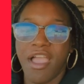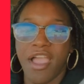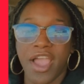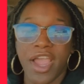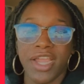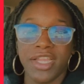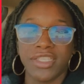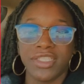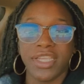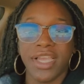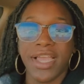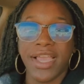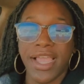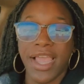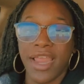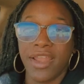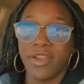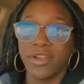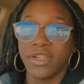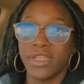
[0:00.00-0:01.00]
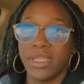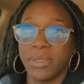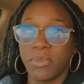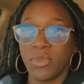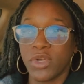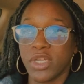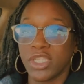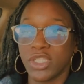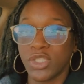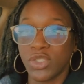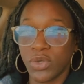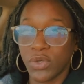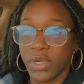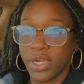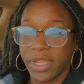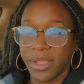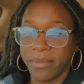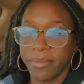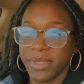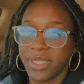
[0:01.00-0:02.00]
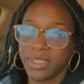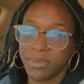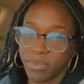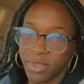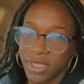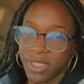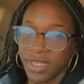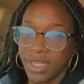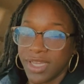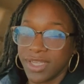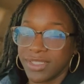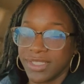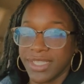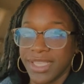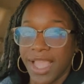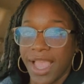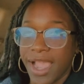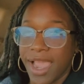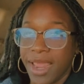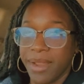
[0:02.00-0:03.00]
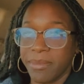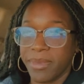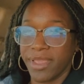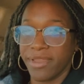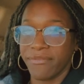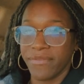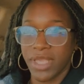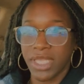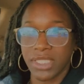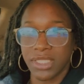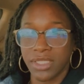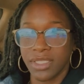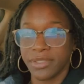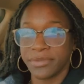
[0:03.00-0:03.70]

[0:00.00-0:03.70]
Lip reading: Alright, y'all, I got an early morning story, but it's pretty long, so y'all gotta be invested.